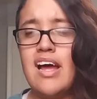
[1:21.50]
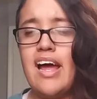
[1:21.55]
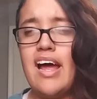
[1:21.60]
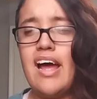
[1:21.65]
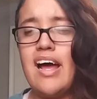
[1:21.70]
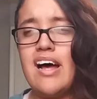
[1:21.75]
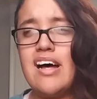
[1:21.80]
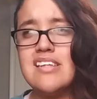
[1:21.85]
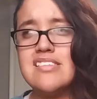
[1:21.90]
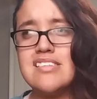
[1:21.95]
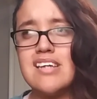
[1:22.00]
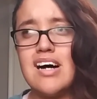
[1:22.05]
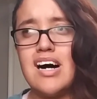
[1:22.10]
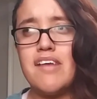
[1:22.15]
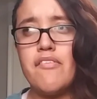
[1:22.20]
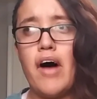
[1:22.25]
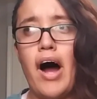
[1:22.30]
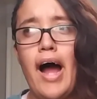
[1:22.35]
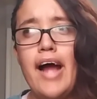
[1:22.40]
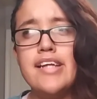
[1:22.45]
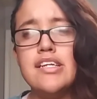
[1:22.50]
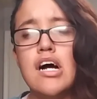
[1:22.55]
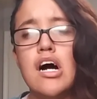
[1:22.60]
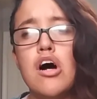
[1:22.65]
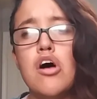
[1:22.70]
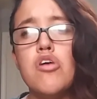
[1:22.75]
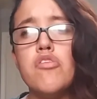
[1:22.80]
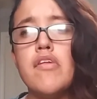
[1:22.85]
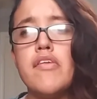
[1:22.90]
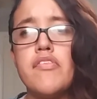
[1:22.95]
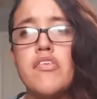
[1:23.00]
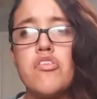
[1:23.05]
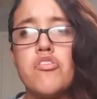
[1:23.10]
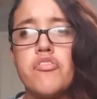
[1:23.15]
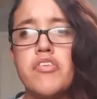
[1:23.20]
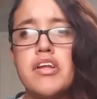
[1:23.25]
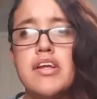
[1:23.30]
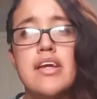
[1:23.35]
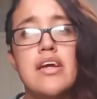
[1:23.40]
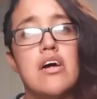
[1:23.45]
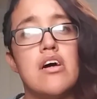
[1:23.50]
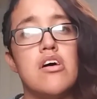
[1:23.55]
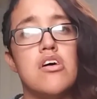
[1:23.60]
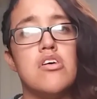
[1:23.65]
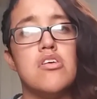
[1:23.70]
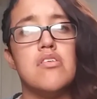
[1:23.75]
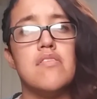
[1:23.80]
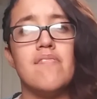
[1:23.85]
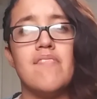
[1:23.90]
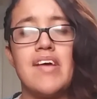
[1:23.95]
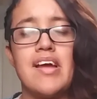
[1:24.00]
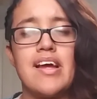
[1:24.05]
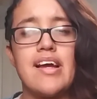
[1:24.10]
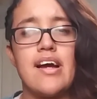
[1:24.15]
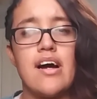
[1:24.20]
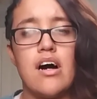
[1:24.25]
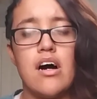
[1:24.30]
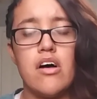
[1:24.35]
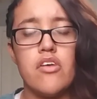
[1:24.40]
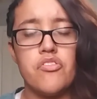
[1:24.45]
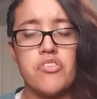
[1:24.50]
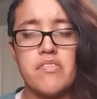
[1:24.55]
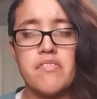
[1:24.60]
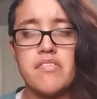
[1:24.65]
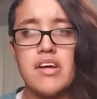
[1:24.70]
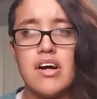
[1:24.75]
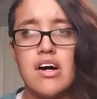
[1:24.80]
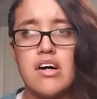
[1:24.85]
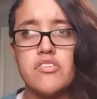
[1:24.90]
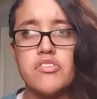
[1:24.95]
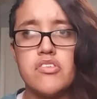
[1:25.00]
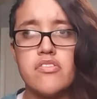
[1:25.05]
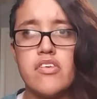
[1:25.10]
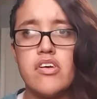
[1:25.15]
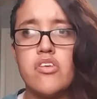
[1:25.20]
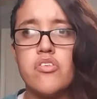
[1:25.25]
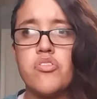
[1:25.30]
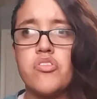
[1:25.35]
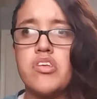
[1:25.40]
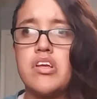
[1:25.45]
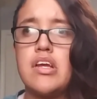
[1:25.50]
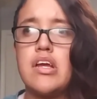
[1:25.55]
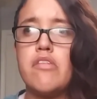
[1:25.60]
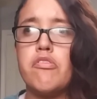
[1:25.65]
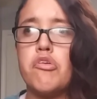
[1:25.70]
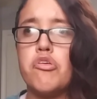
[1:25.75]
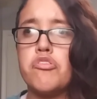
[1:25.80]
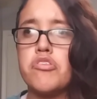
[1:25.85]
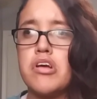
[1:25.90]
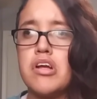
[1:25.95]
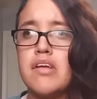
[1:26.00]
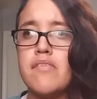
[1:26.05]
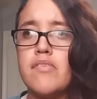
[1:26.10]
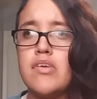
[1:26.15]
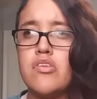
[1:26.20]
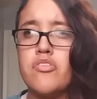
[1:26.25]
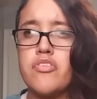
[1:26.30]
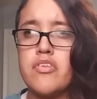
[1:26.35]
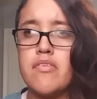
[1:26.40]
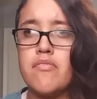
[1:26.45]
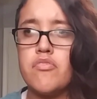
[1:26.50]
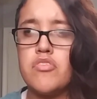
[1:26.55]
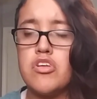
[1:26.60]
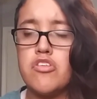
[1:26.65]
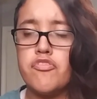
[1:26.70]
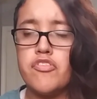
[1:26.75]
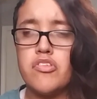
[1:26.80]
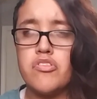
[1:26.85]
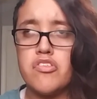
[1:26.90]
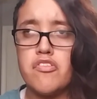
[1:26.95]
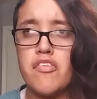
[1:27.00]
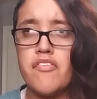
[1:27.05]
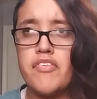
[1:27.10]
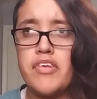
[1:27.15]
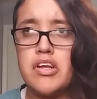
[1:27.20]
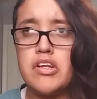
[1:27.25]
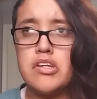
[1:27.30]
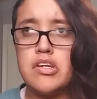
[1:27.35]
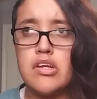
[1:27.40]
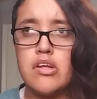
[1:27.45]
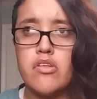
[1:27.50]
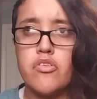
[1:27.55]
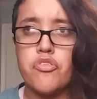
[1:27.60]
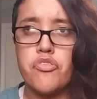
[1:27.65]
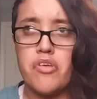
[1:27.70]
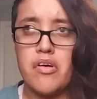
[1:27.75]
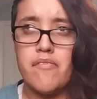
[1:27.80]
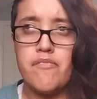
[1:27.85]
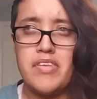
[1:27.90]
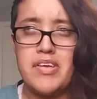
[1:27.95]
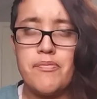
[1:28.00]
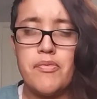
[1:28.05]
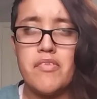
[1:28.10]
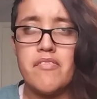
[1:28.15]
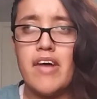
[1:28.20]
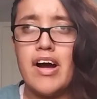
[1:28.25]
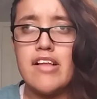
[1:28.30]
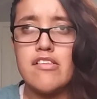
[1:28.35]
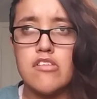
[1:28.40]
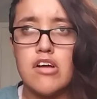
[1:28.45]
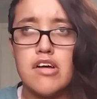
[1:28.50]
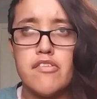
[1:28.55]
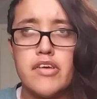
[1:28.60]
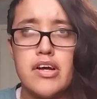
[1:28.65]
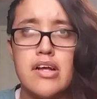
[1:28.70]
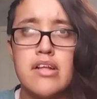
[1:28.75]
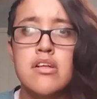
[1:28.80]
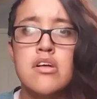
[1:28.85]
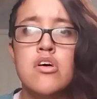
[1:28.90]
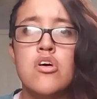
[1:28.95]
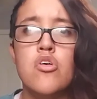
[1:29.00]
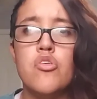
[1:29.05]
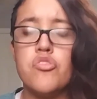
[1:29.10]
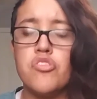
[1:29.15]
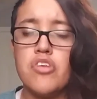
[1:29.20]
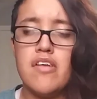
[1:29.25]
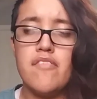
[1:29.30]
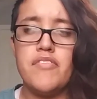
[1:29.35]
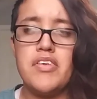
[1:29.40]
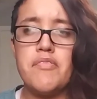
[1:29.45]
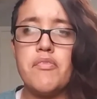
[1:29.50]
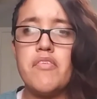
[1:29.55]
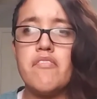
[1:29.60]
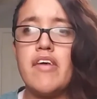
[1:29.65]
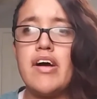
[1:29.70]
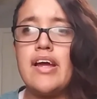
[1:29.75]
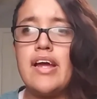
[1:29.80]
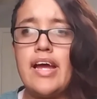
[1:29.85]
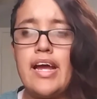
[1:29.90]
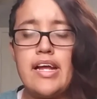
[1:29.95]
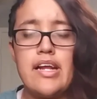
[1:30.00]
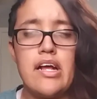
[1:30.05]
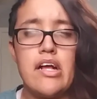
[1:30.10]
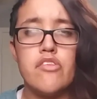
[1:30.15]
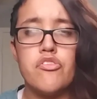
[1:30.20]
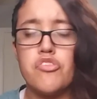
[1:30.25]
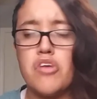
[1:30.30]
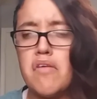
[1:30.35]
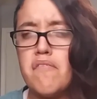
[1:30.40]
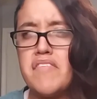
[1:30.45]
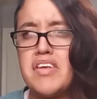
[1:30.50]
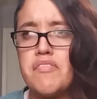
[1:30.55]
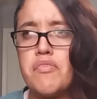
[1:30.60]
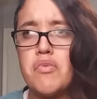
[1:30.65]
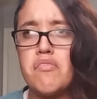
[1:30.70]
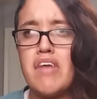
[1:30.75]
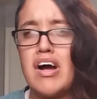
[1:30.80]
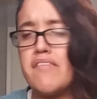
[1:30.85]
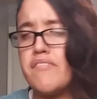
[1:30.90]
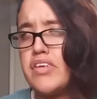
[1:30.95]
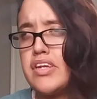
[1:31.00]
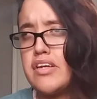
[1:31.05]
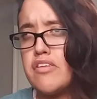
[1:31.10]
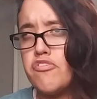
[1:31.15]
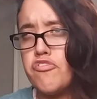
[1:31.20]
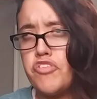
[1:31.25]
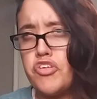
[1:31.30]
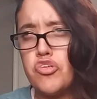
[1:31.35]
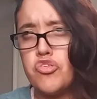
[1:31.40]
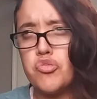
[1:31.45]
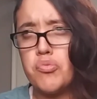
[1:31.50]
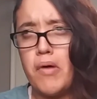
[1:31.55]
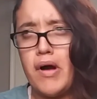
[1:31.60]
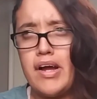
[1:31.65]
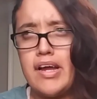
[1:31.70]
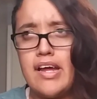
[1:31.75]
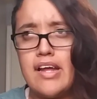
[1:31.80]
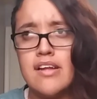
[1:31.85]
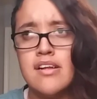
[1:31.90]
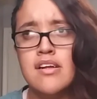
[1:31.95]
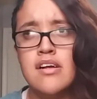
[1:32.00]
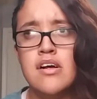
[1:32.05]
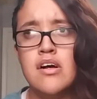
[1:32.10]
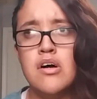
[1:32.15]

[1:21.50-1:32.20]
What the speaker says: And I know that this video may cause some controversy and there's going to be some difference of opinion. Some people might love it, some people might hate it, some people might be confused by it.